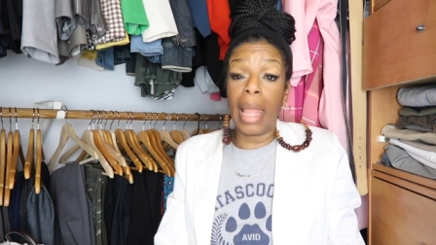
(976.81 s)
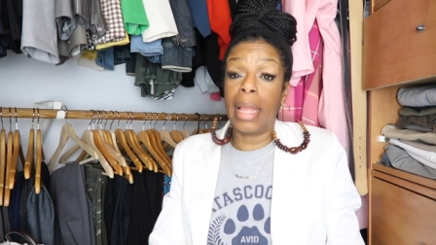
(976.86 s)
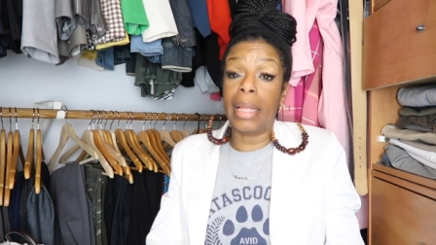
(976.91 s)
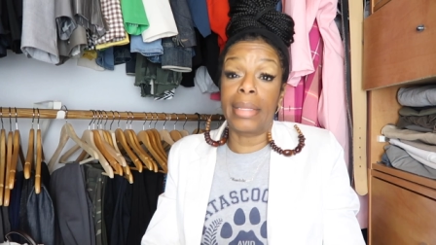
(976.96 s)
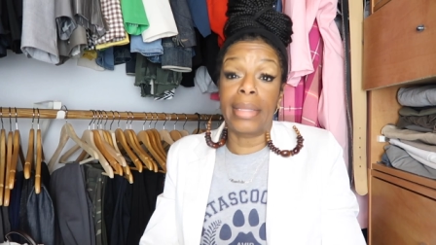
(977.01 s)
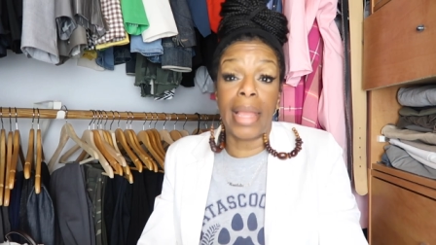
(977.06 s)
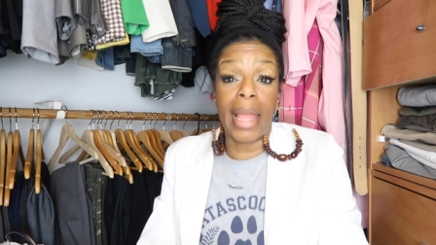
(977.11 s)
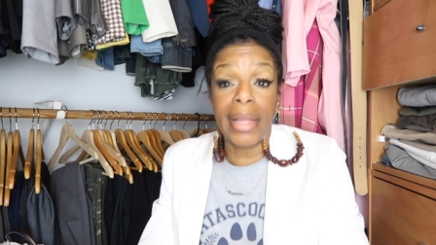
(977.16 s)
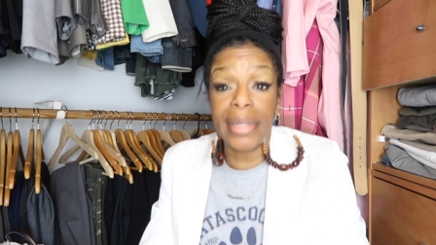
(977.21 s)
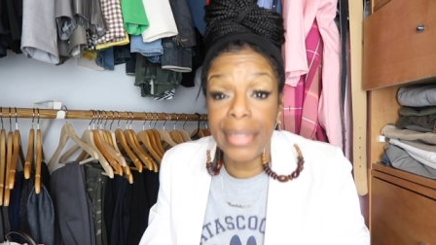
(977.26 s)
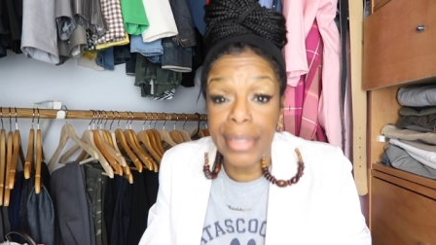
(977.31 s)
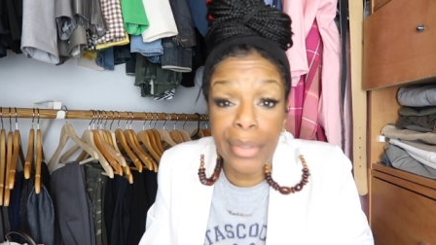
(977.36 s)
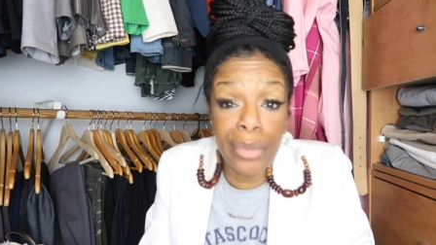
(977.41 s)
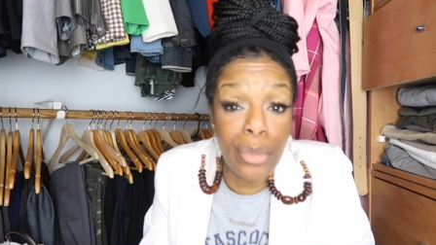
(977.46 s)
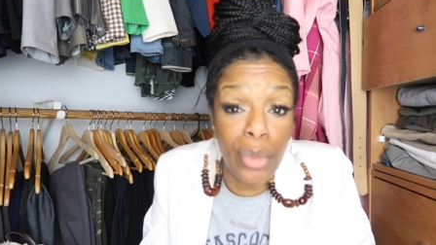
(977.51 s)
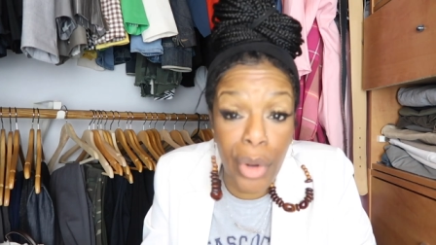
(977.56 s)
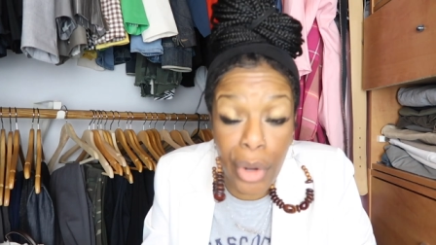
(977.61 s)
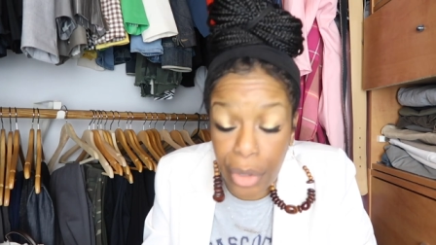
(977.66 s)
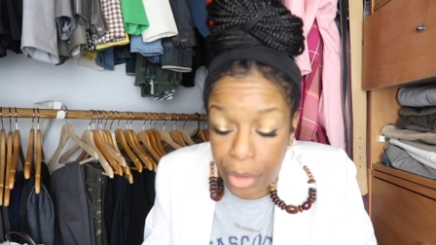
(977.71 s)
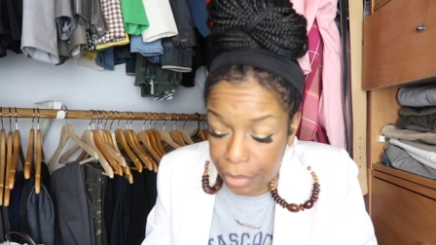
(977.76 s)
And that
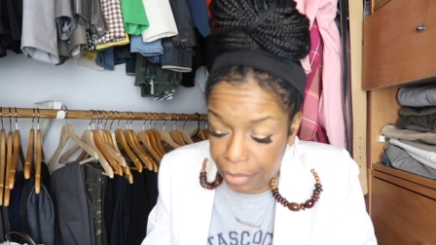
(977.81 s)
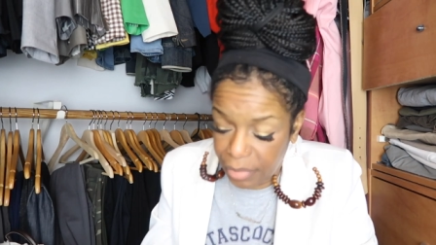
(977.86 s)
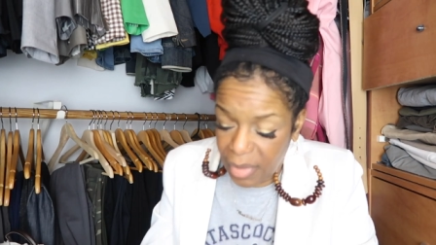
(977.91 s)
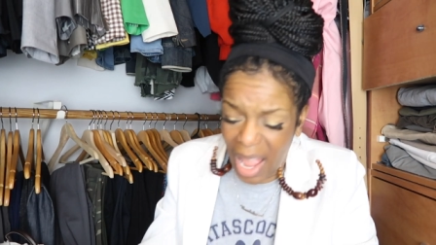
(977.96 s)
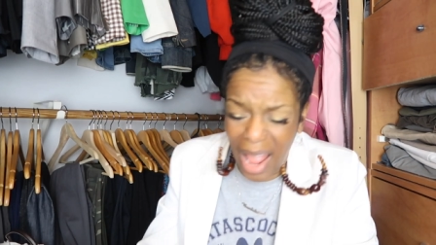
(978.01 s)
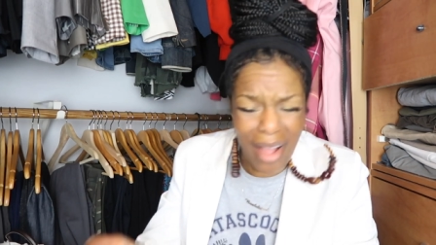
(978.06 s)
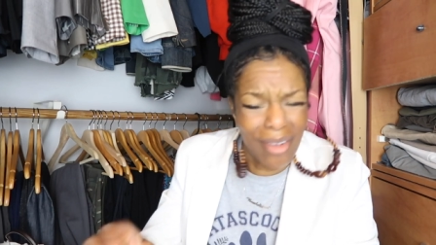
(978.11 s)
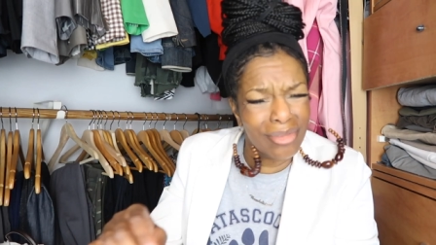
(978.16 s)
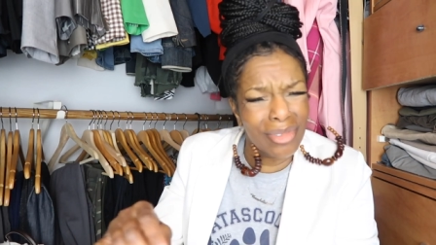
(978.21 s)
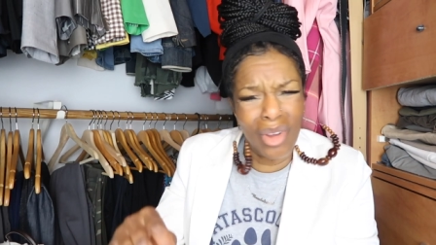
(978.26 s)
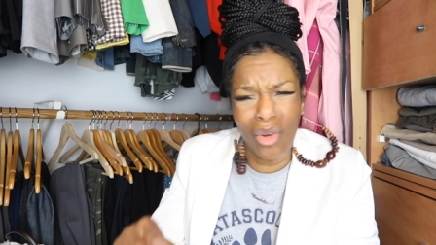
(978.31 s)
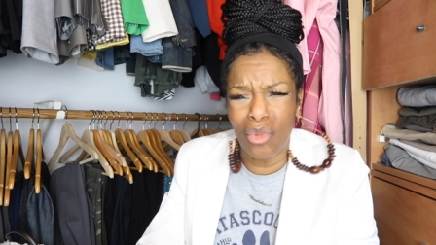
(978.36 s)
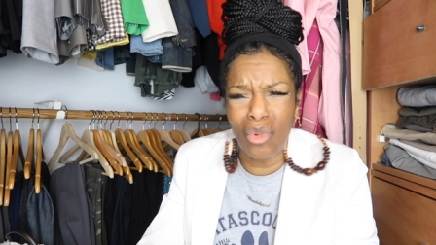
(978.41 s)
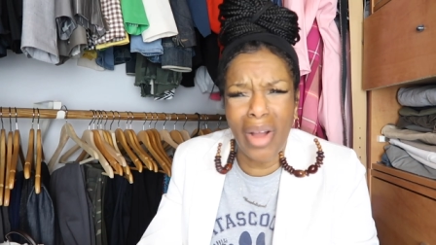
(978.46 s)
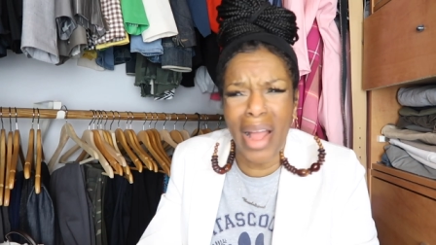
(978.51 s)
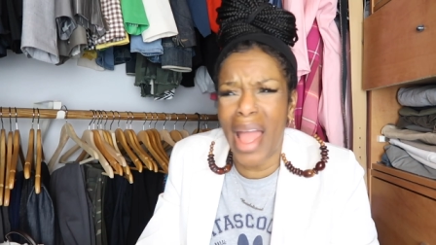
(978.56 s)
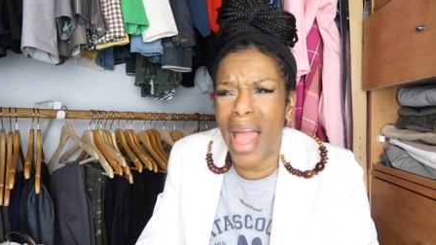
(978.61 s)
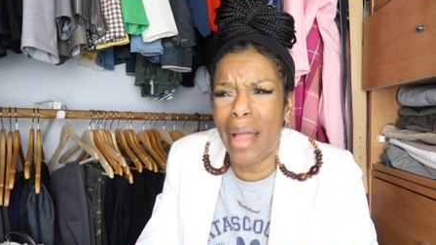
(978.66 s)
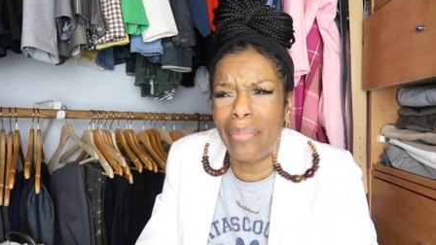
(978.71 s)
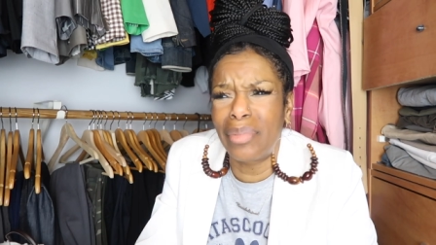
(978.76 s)
didn't work. I don't know
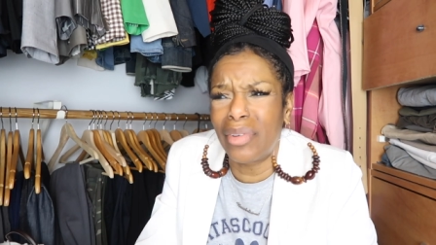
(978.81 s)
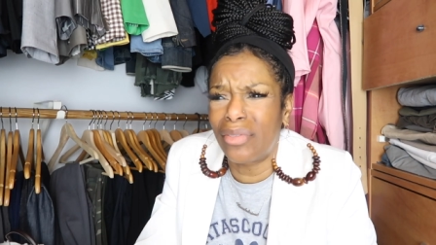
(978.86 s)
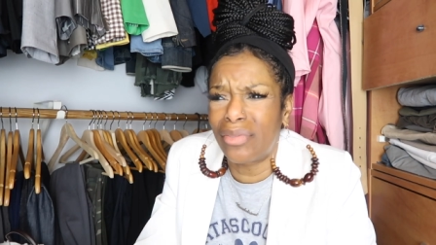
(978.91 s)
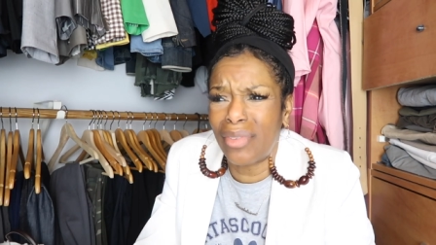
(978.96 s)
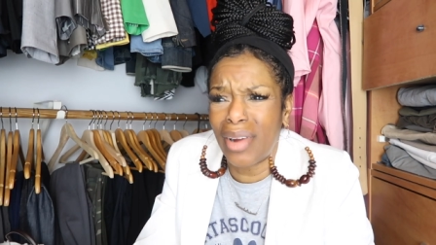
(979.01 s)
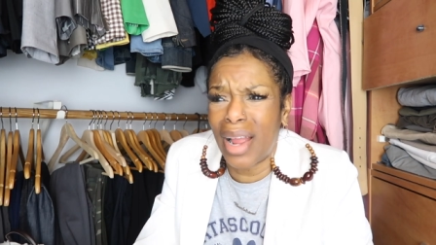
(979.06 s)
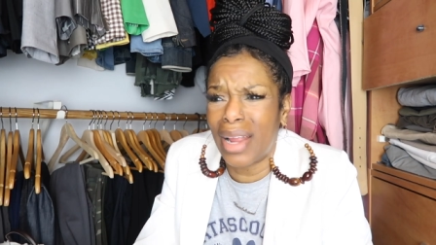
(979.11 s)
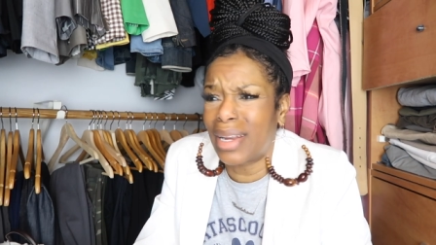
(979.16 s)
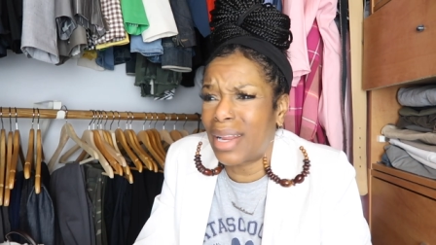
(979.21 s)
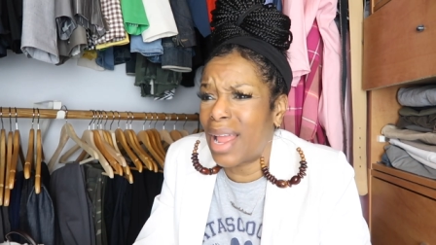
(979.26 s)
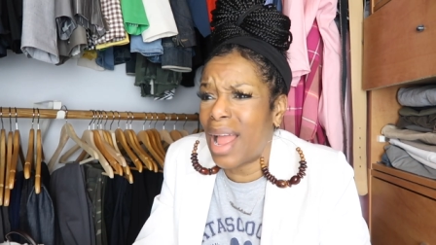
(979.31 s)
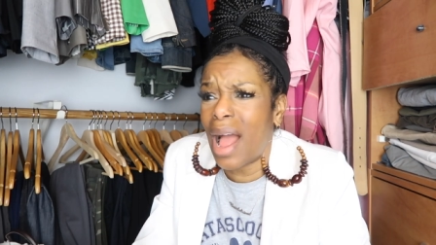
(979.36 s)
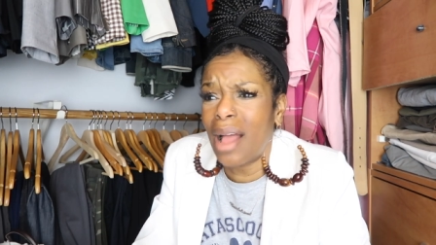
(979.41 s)
what happened Friday.